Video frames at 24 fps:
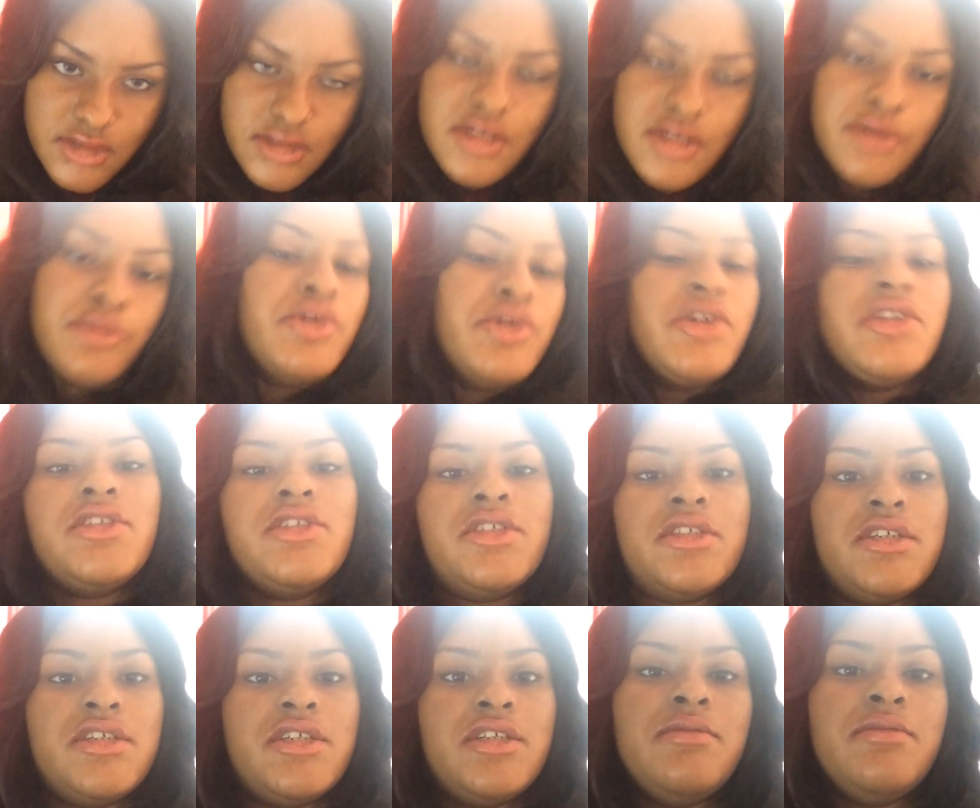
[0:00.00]
the books
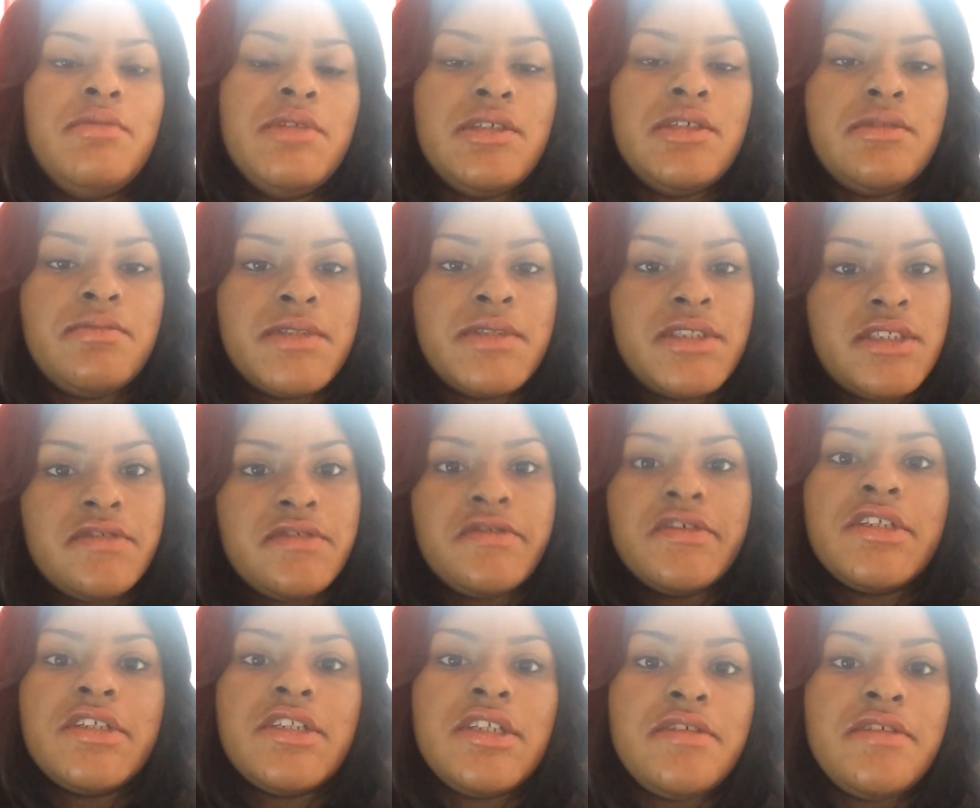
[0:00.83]
are going to be
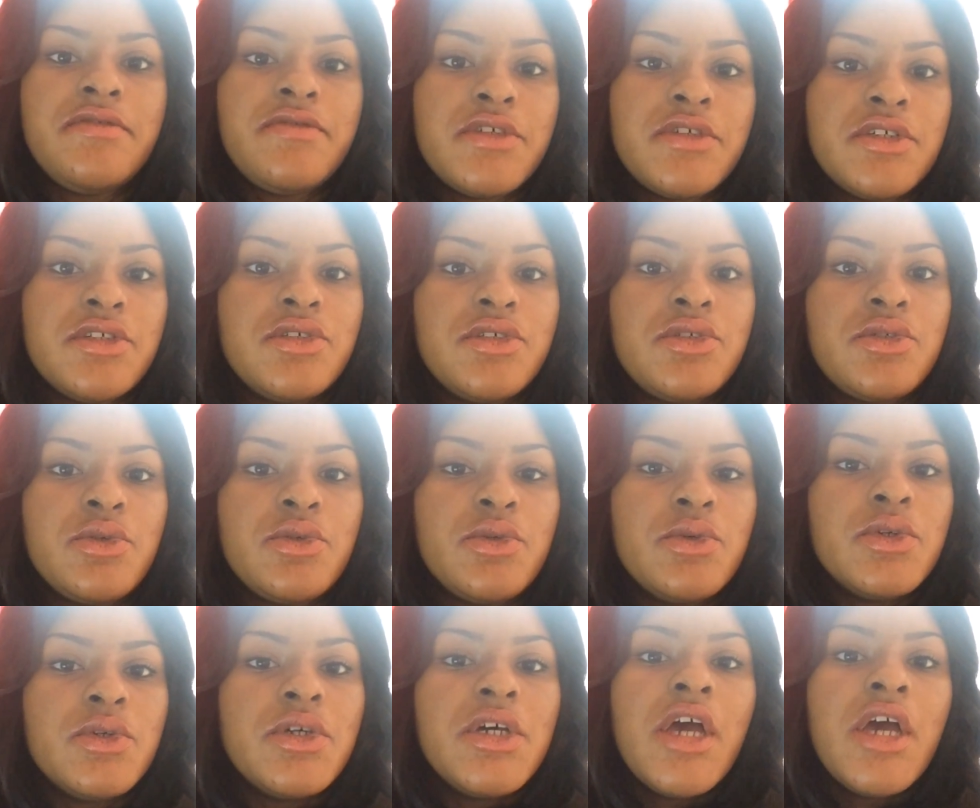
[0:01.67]
specifically for the
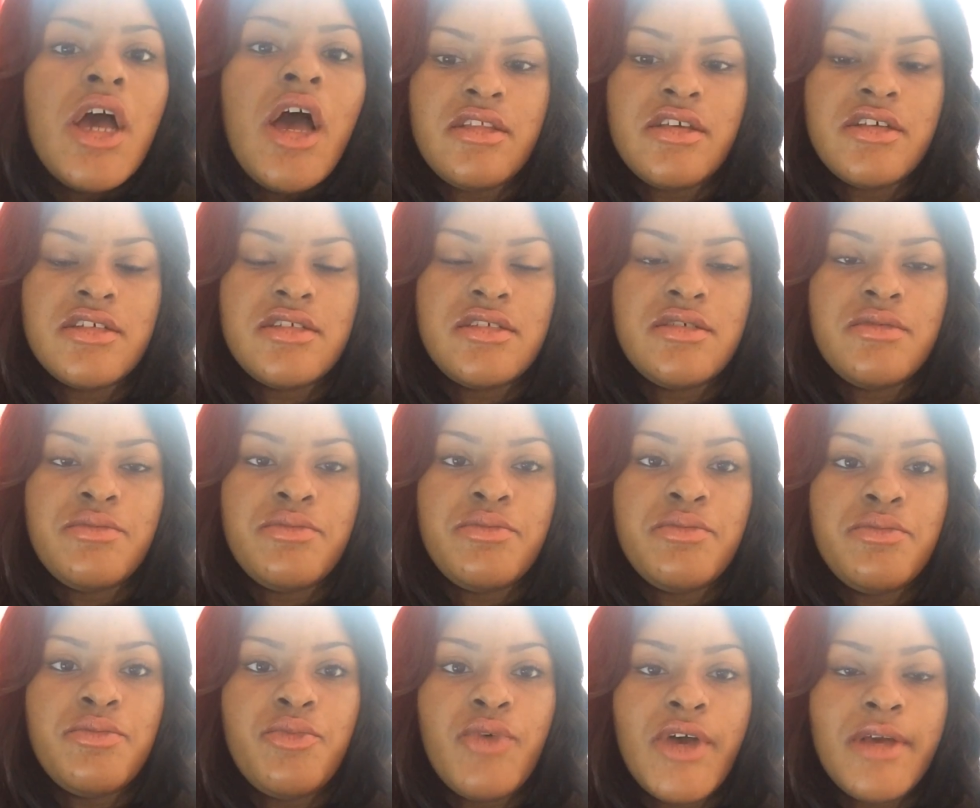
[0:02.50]
school. There's a
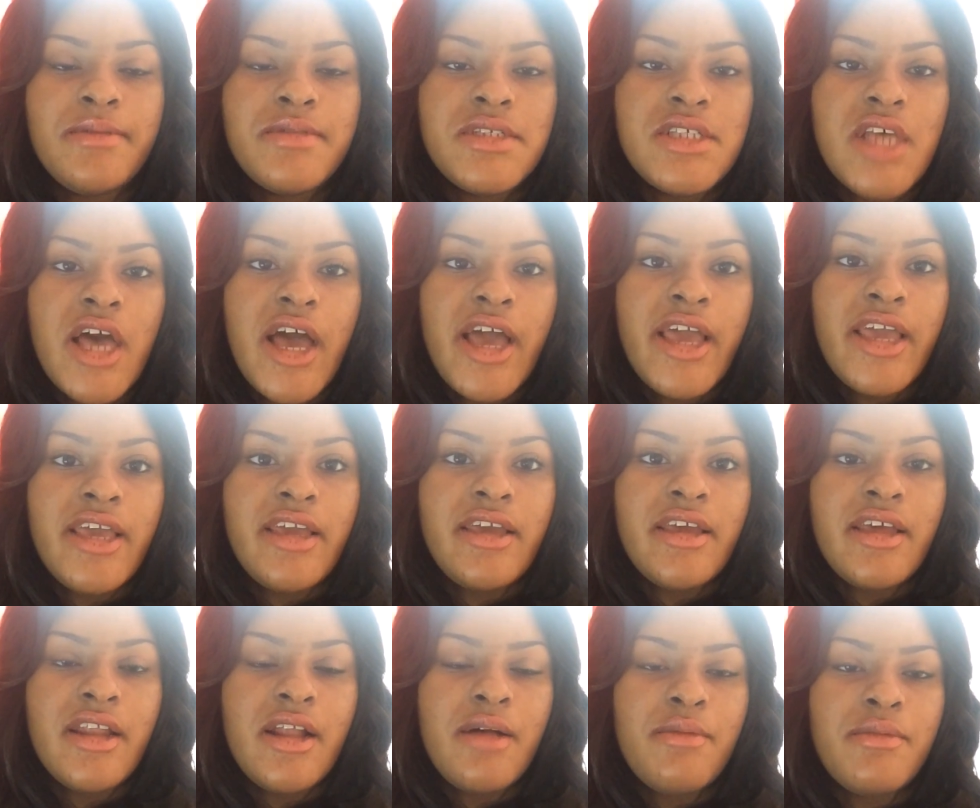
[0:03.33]

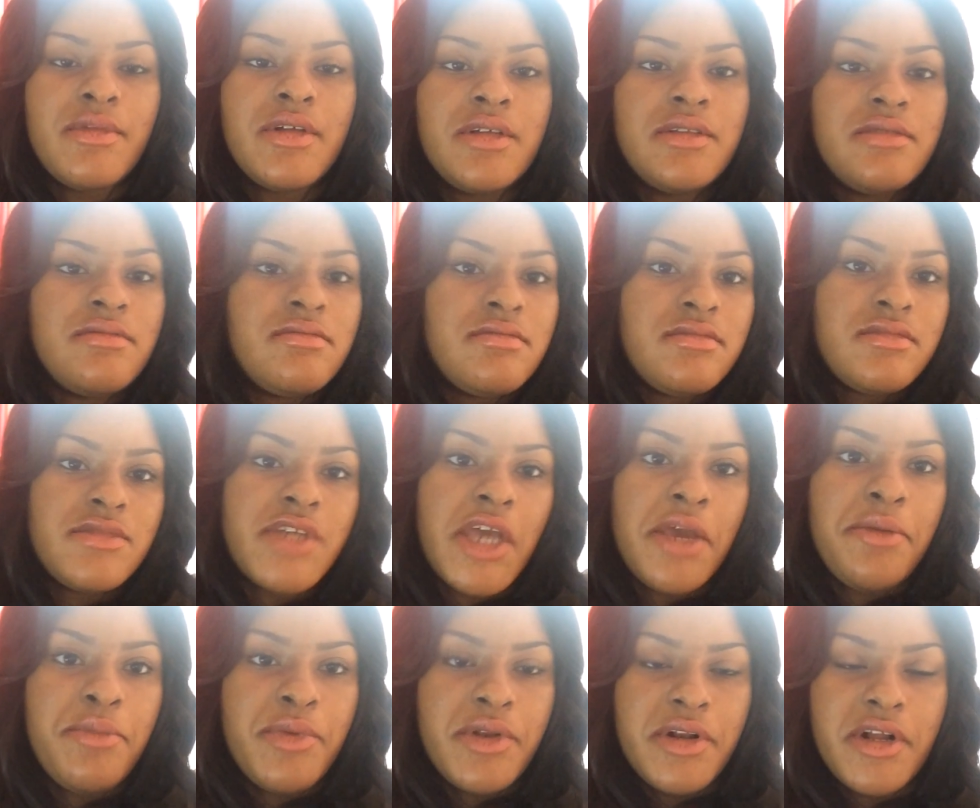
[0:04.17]
website, I'm going to
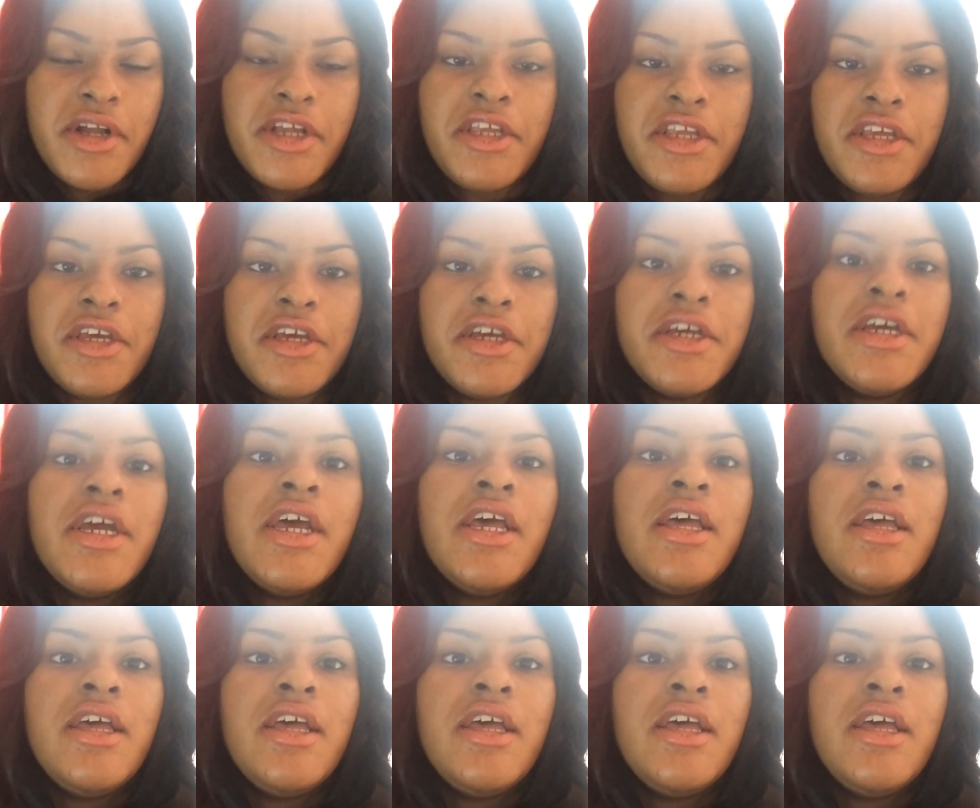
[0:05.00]
type it on here.